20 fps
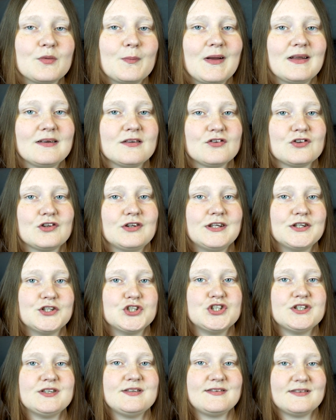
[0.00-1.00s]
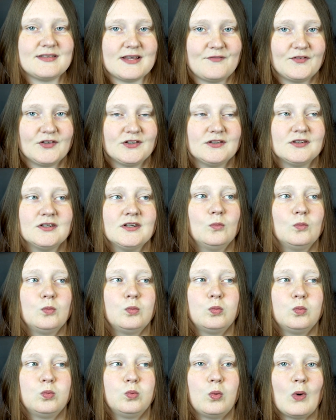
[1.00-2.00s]
the Panasonic G7
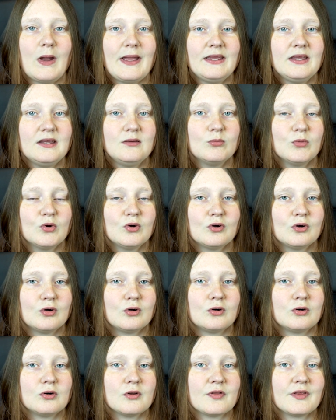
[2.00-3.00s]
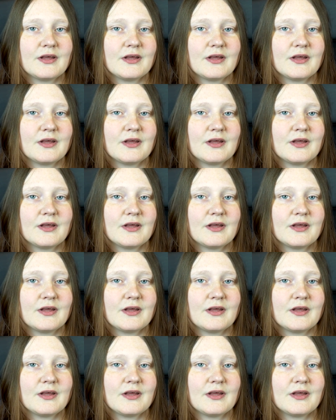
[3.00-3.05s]
way more